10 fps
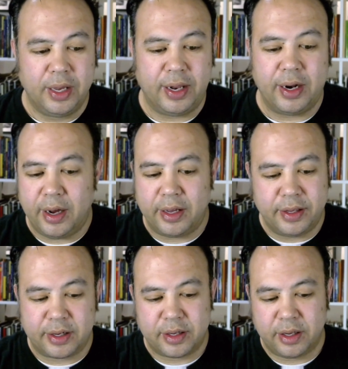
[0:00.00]
And I
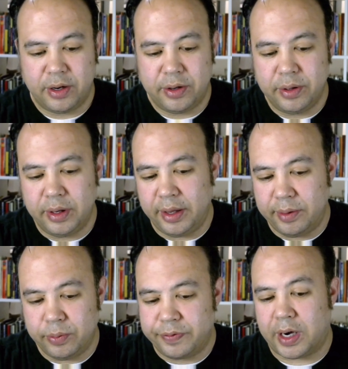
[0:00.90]
think,
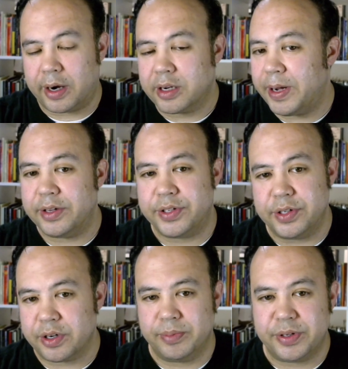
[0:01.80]
we've talked about this
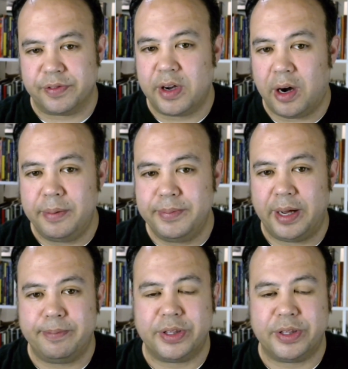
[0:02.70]
in terms of combat,